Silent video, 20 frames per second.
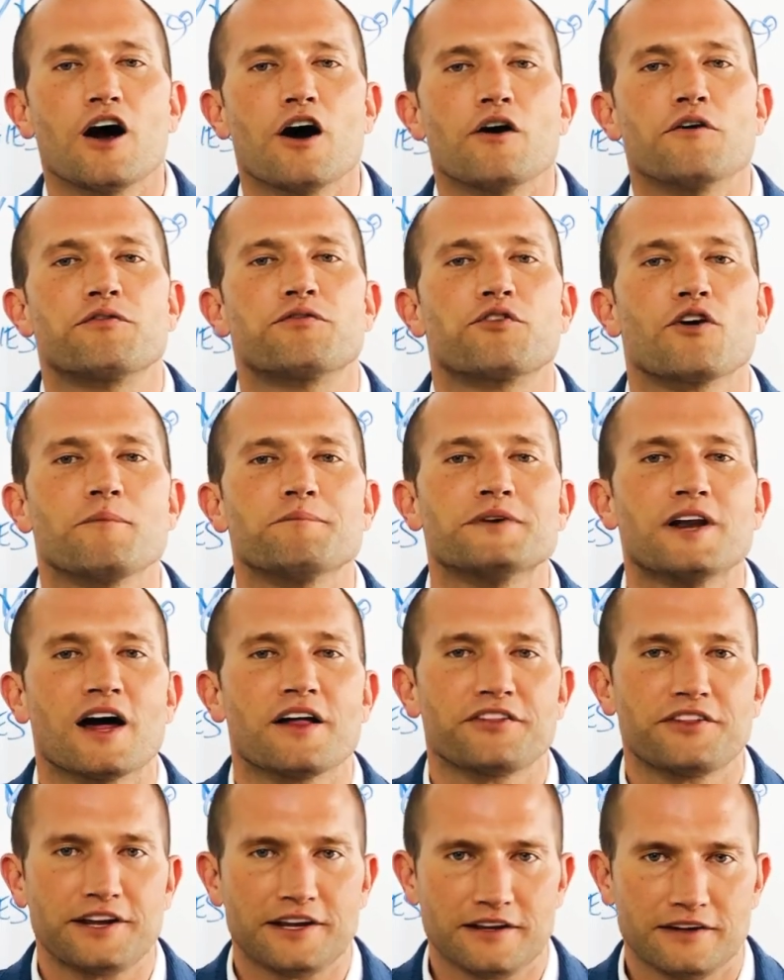From
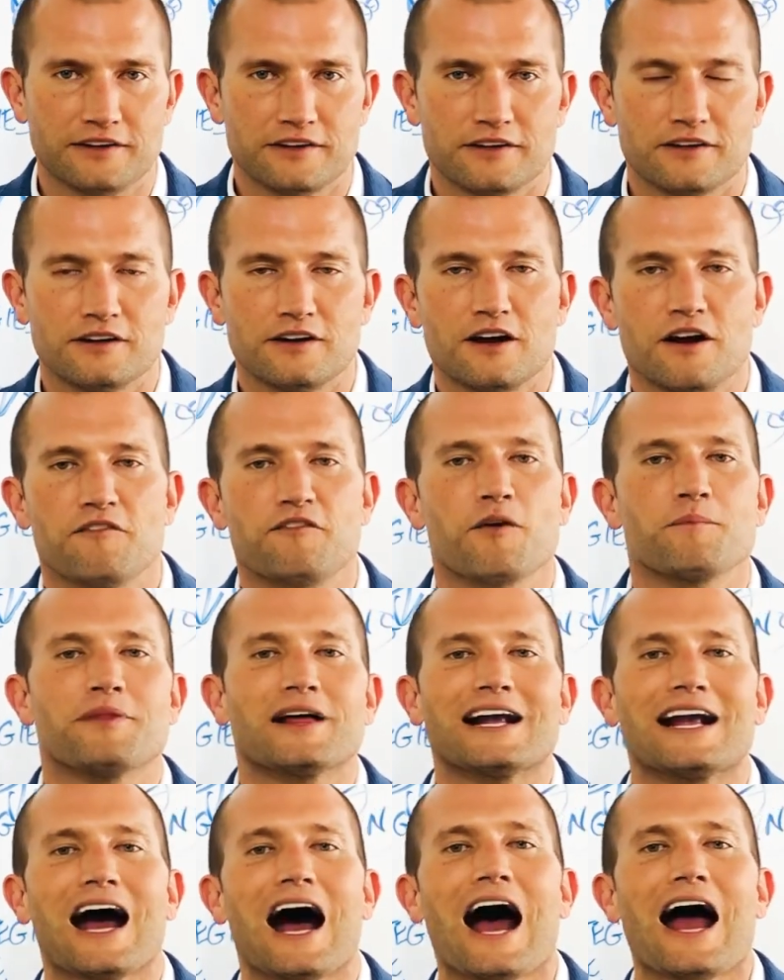nothing. From the
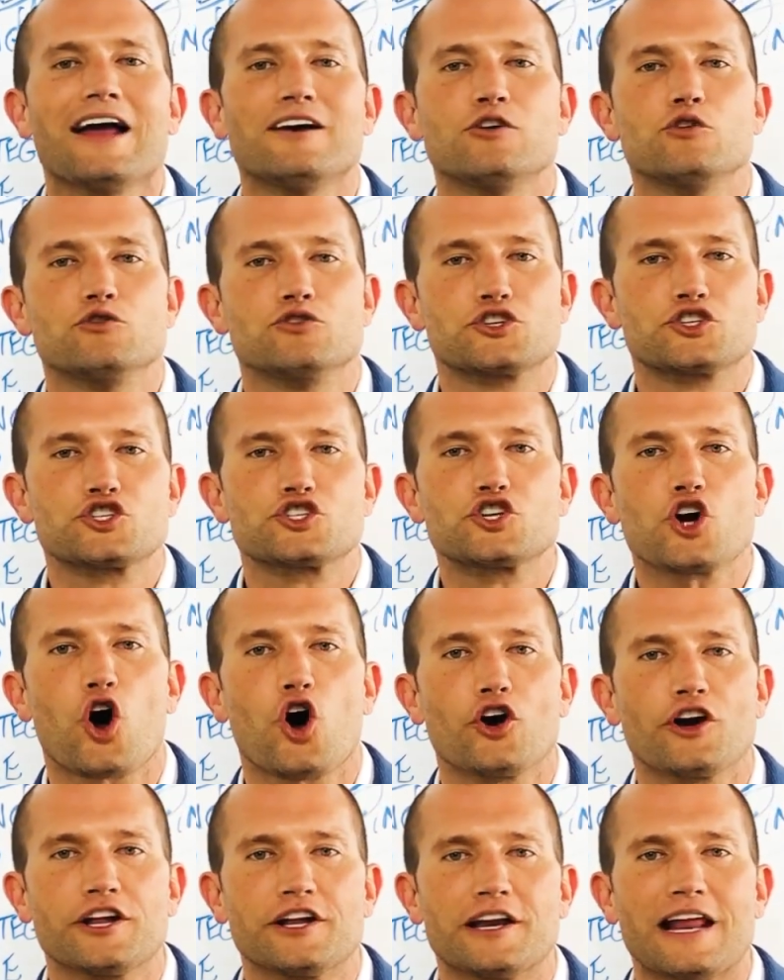guy who
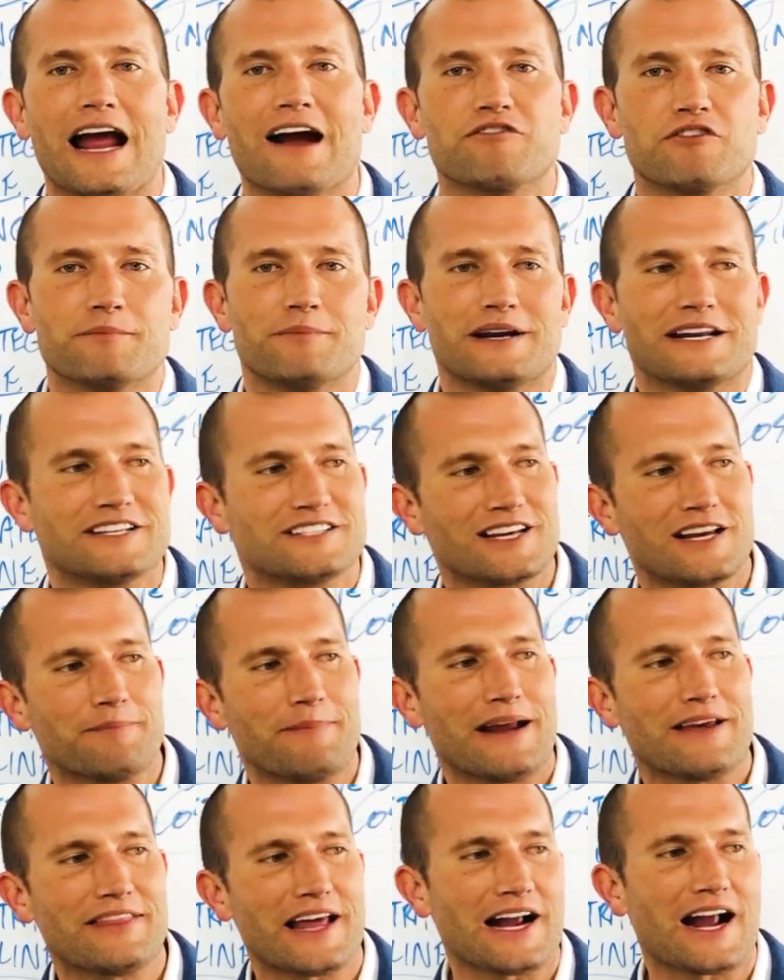started, everybody said,
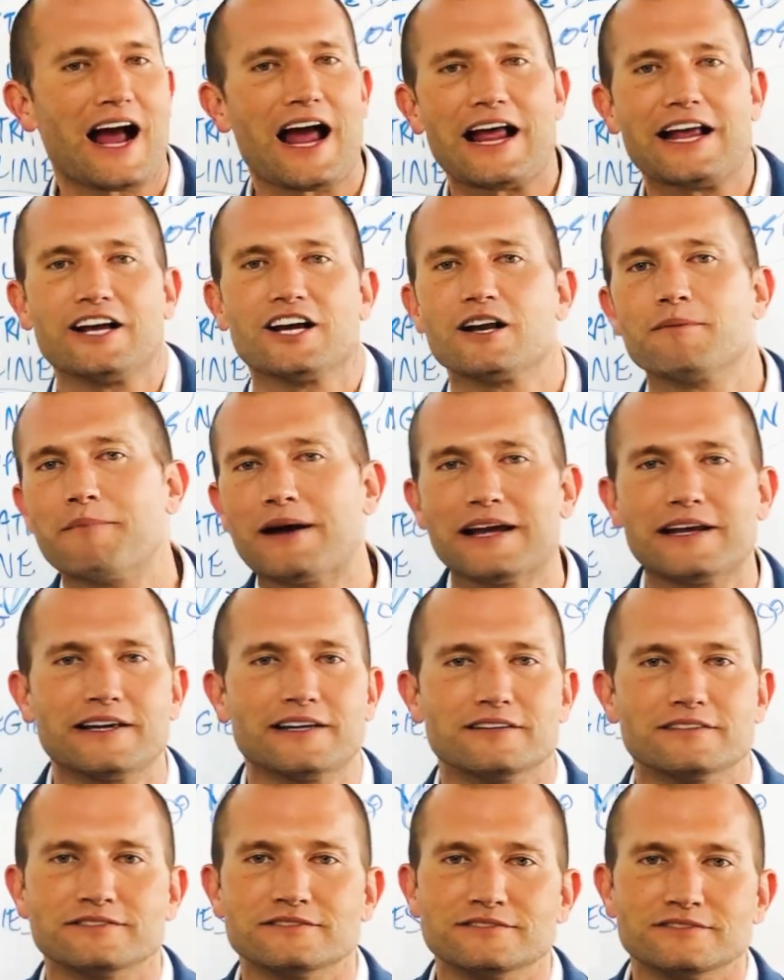man, that guy ain't going to make it.